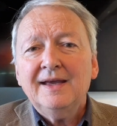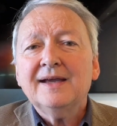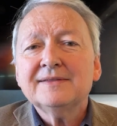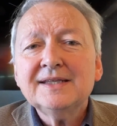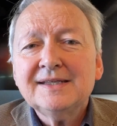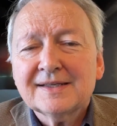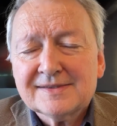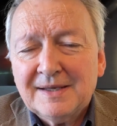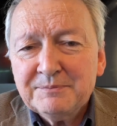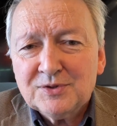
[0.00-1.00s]
And the
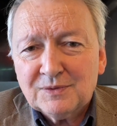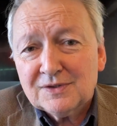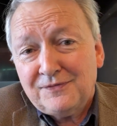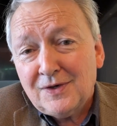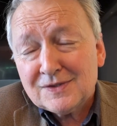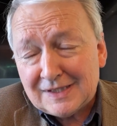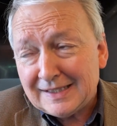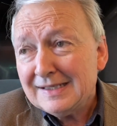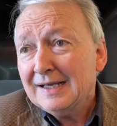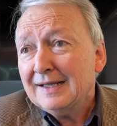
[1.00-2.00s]
assumption was,
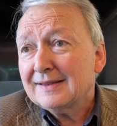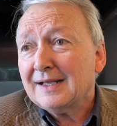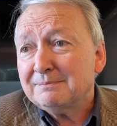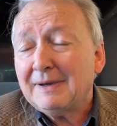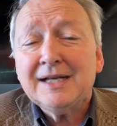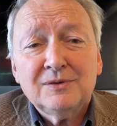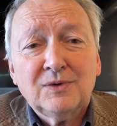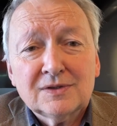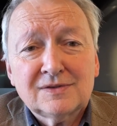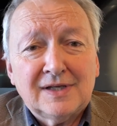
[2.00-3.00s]
firstly, that money
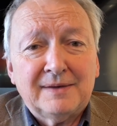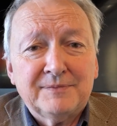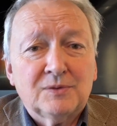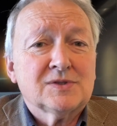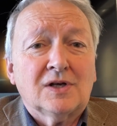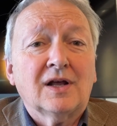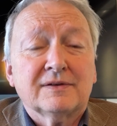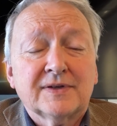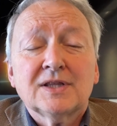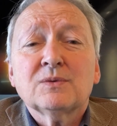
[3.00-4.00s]
was, there was a lot
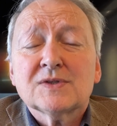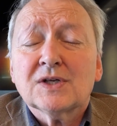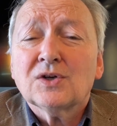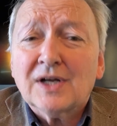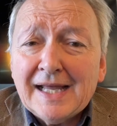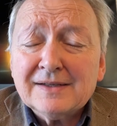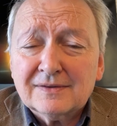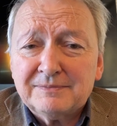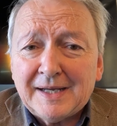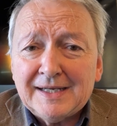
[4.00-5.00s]
of it. There was a glut
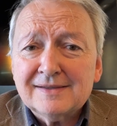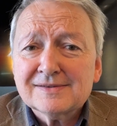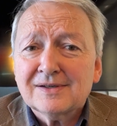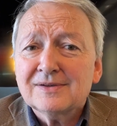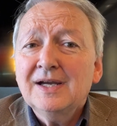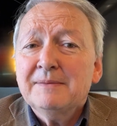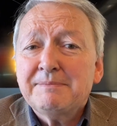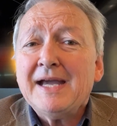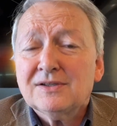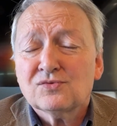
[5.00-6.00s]
of money. So
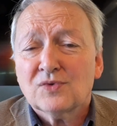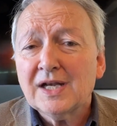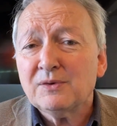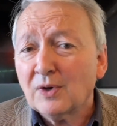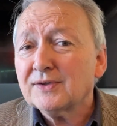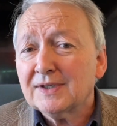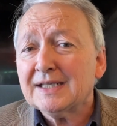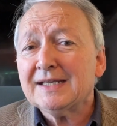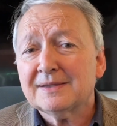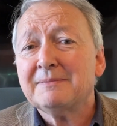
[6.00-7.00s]
banks really wanted to
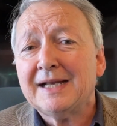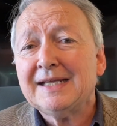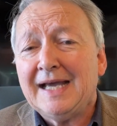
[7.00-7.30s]
get the money